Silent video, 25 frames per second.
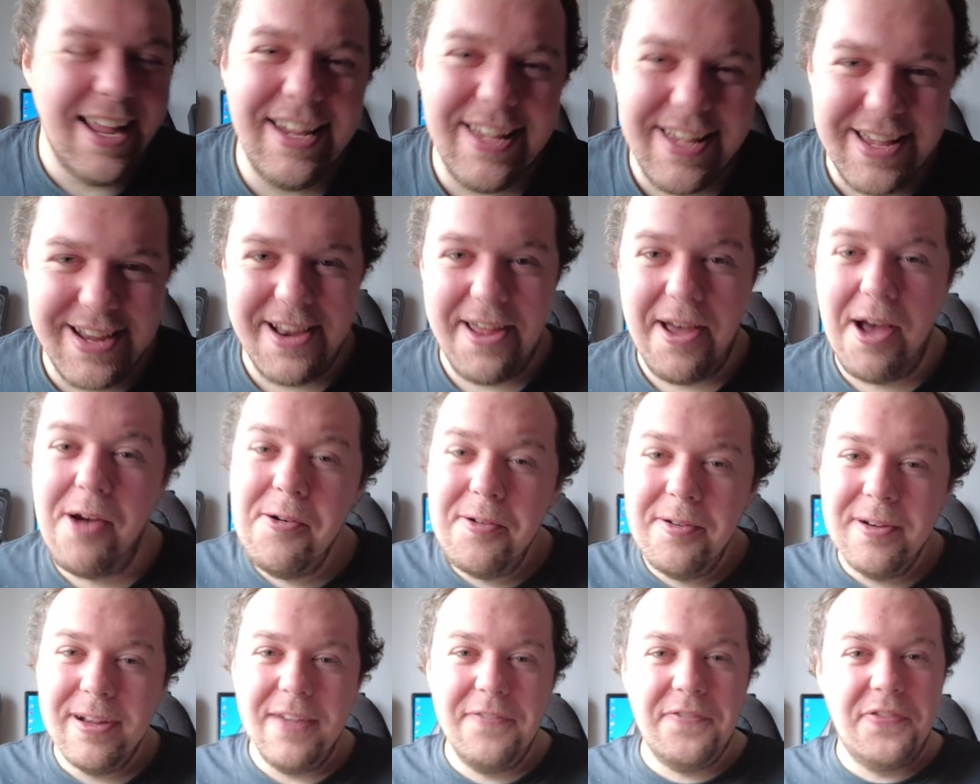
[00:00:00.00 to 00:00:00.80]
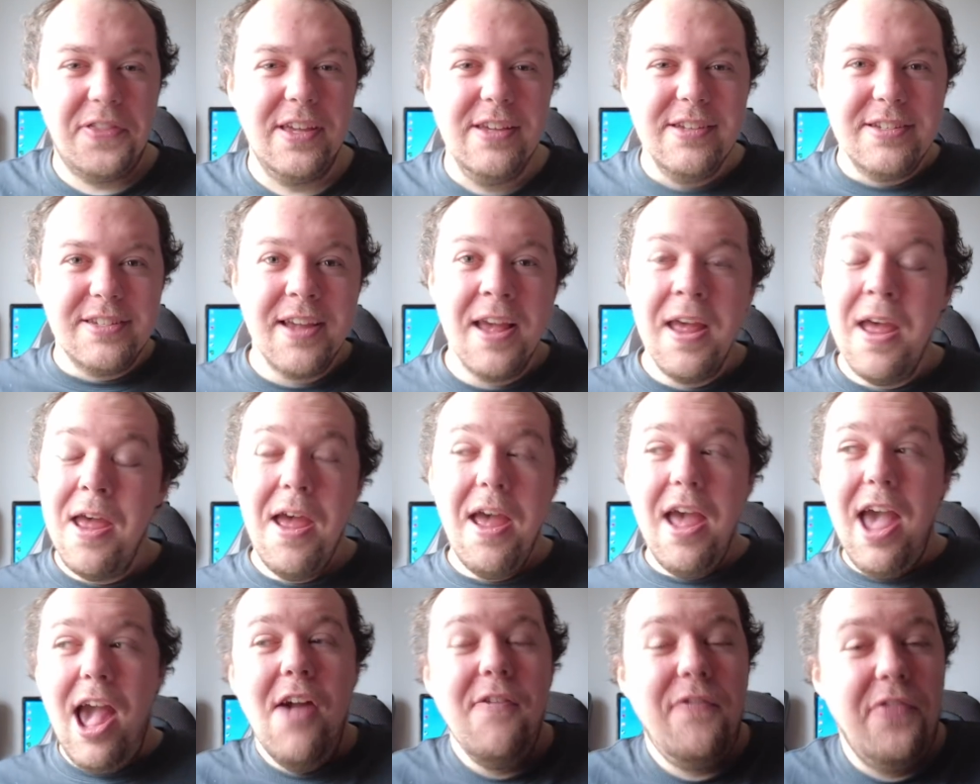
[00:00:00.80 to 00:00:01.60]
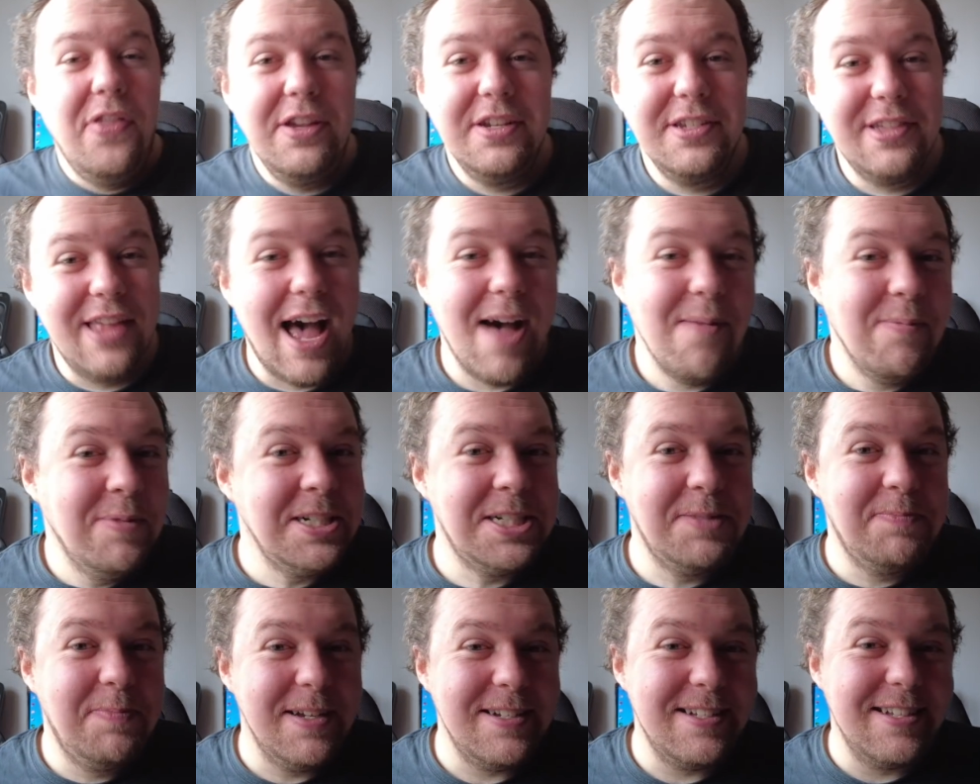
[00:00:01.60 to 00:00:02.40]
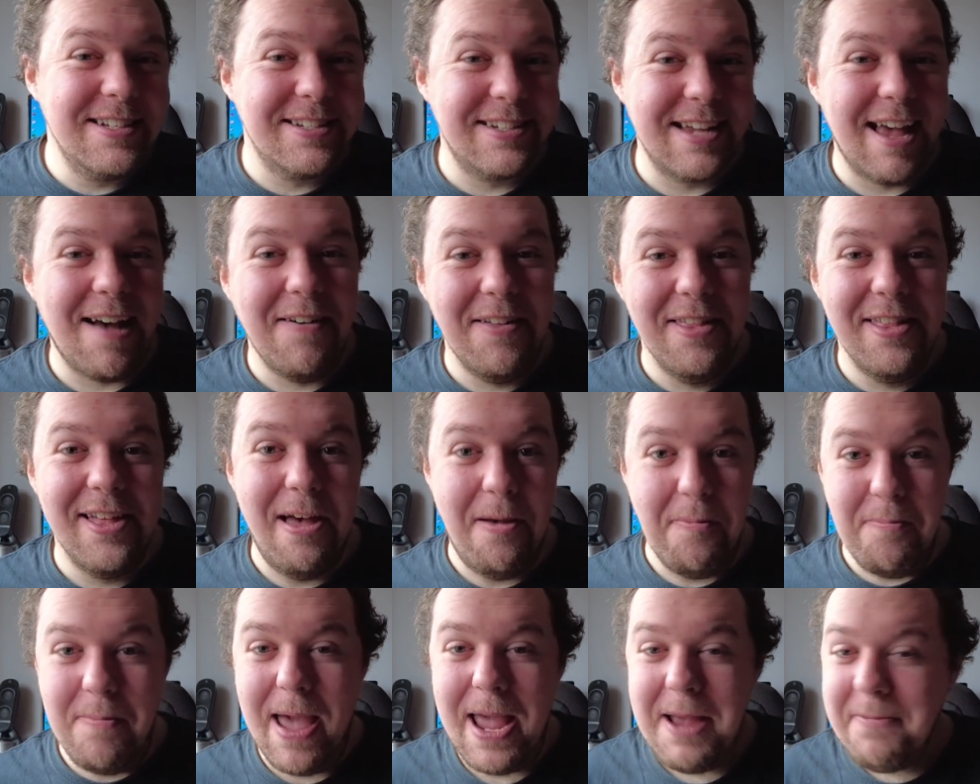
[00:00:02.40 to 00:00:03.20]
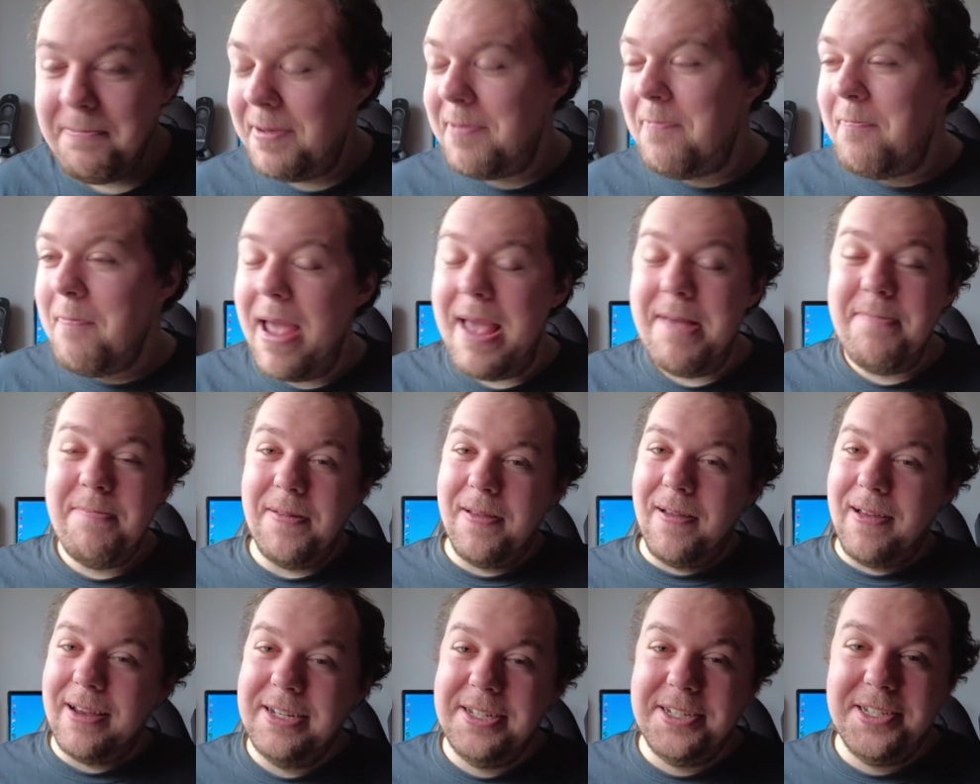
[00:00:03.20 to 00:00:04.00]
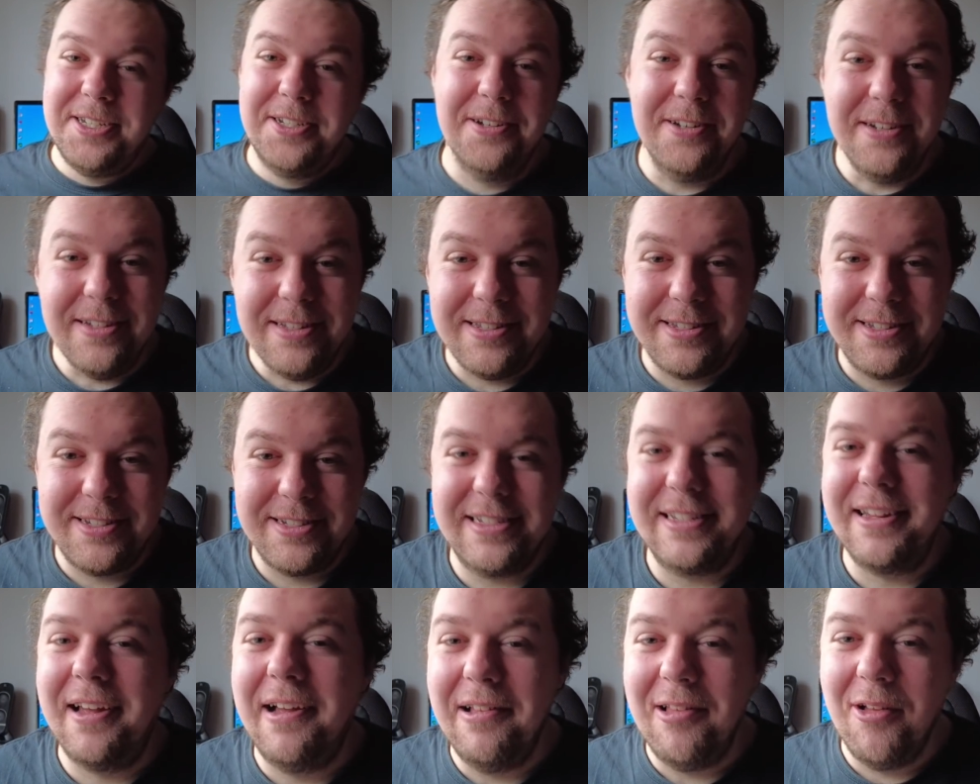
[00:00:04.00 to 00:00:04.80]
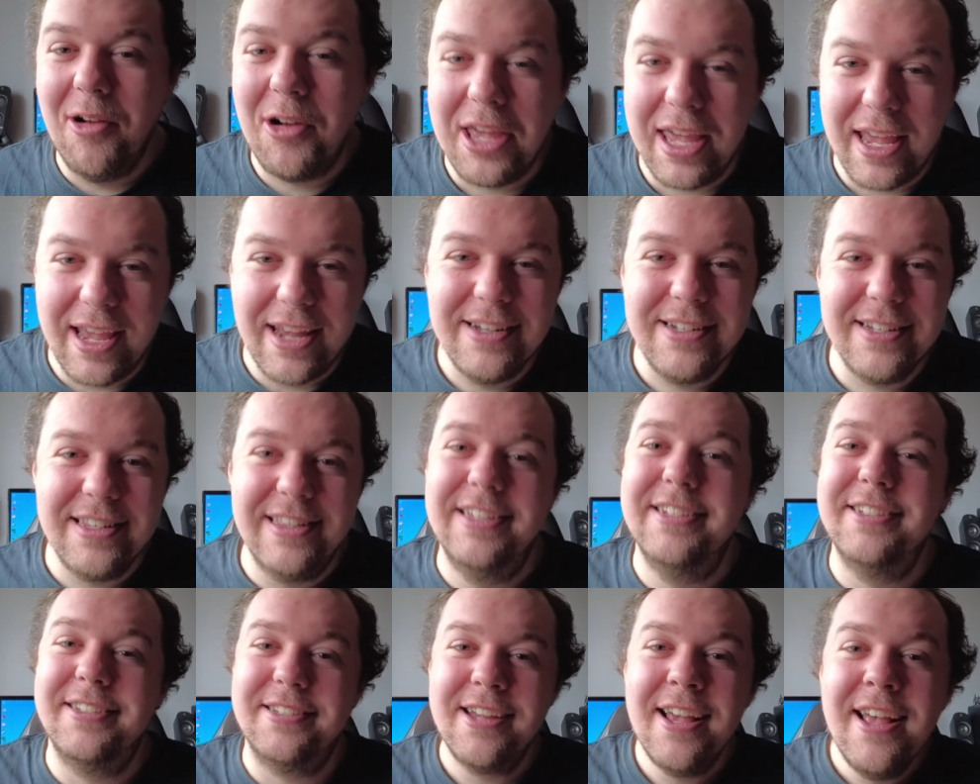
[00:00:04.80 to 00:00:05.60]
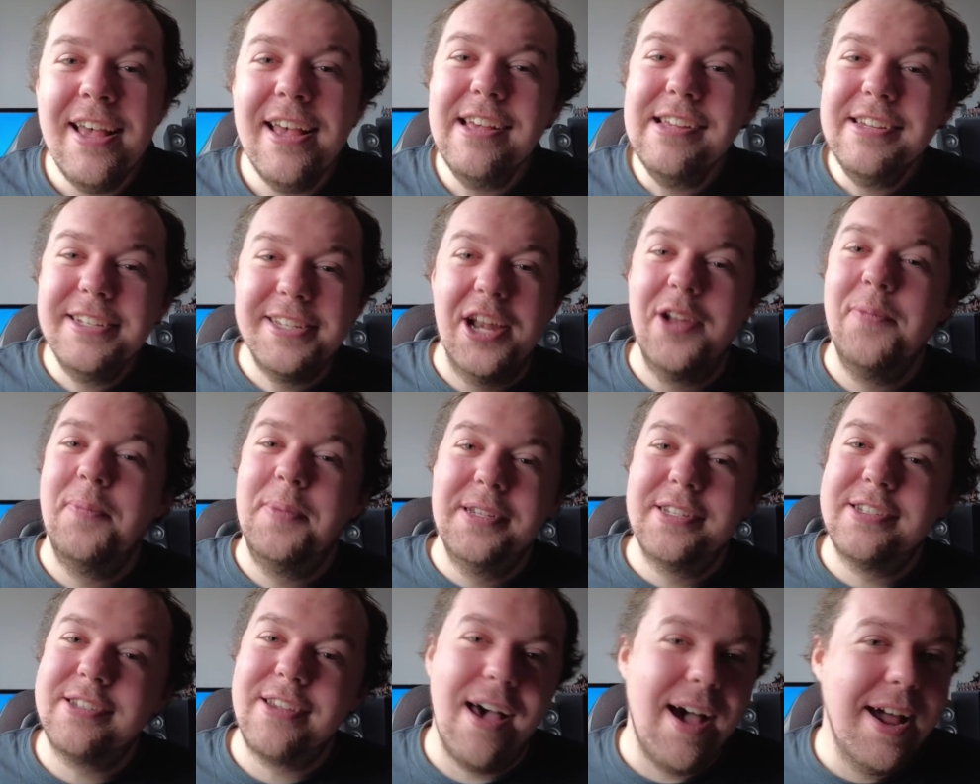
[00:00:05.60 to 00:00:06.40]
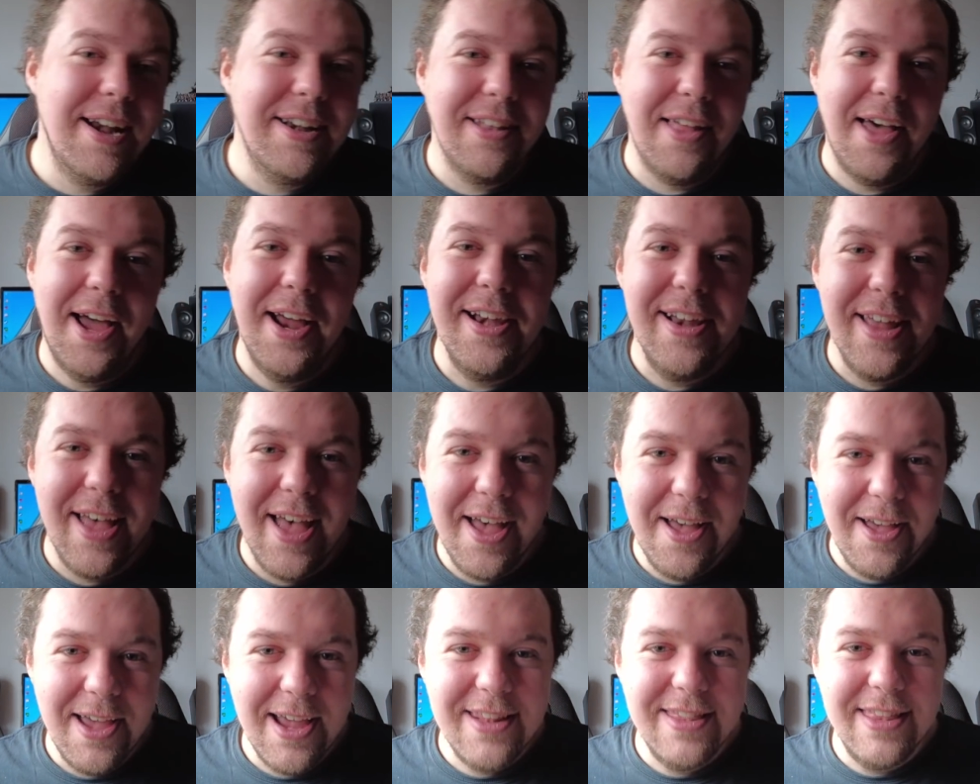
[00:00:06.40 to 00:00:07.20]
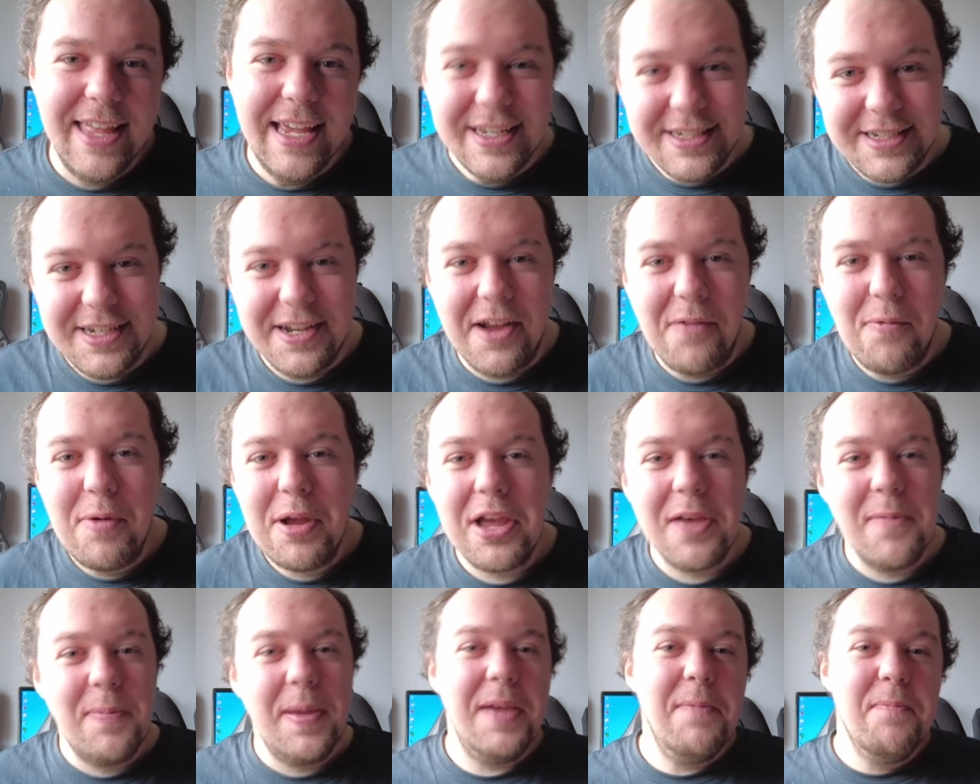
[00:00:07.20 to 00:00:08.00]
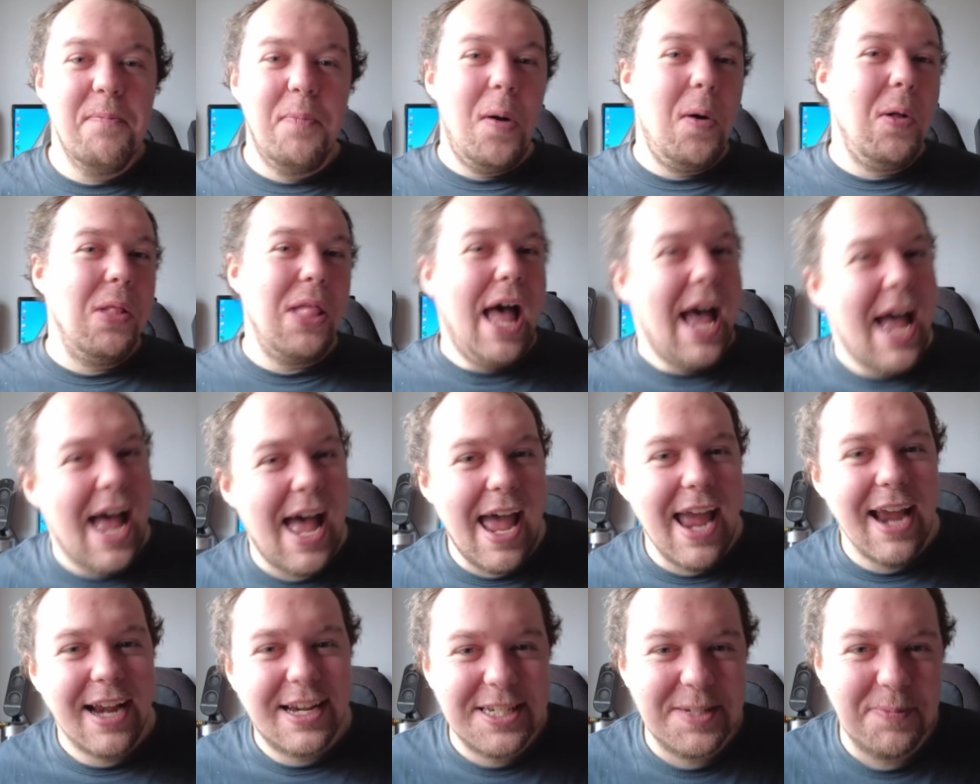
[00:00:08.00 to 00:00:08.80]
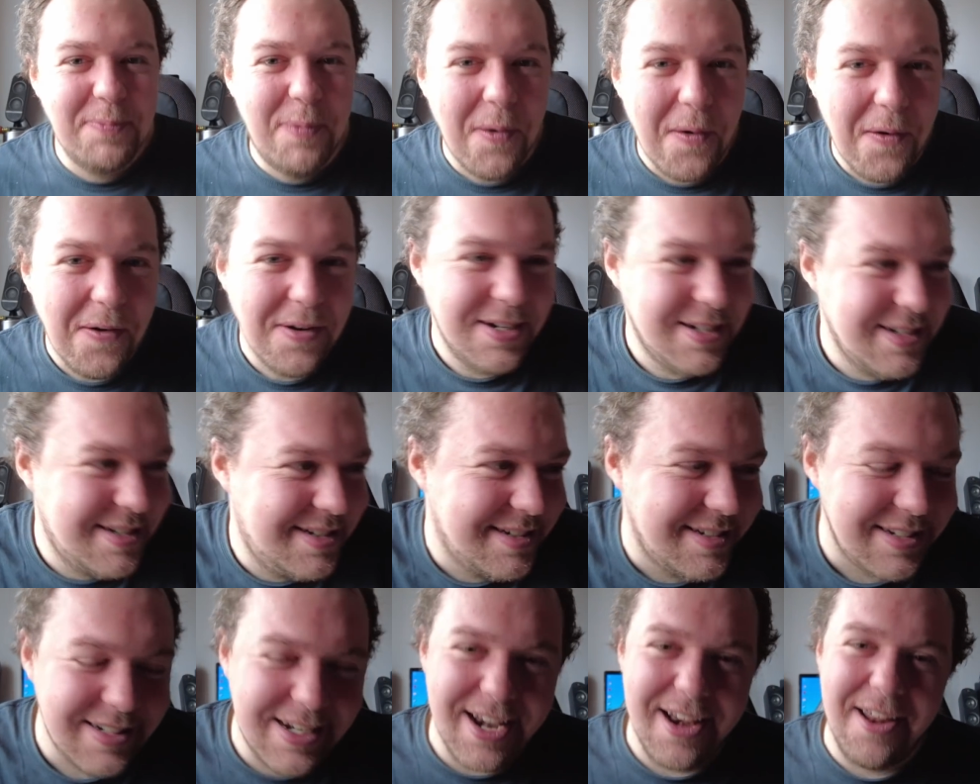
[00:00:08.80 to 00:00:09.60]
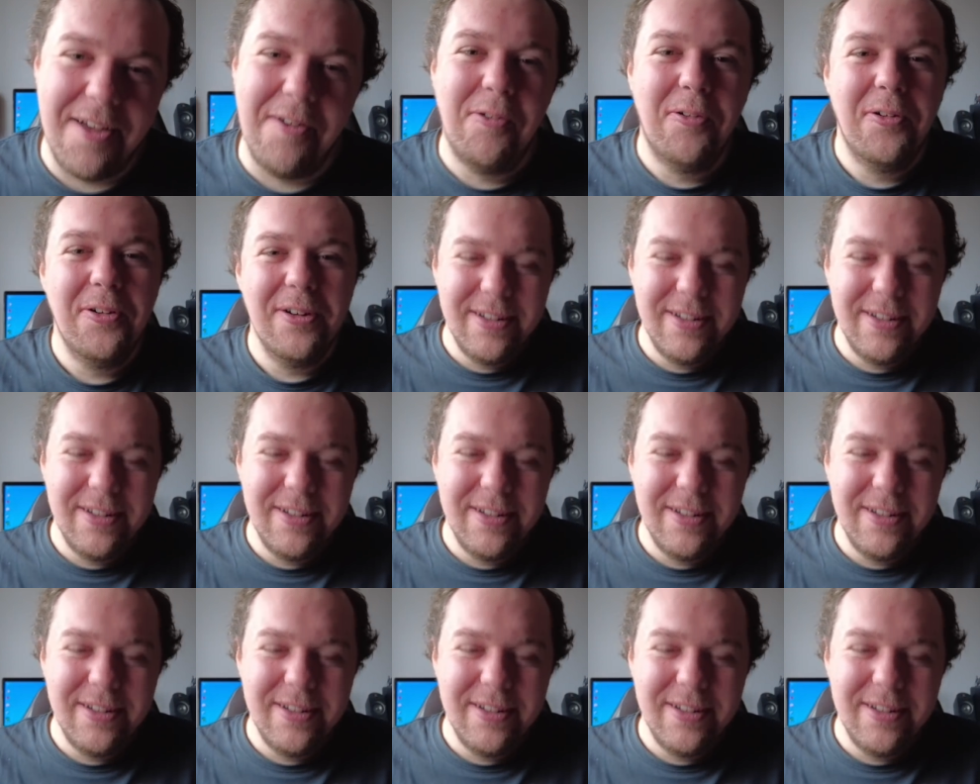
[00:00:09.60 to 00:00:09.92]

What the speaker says: You know, if there's that much business out there, maybe I should start looking into this. Set up a sideline in this. You know, we could be ball hat exports, you know.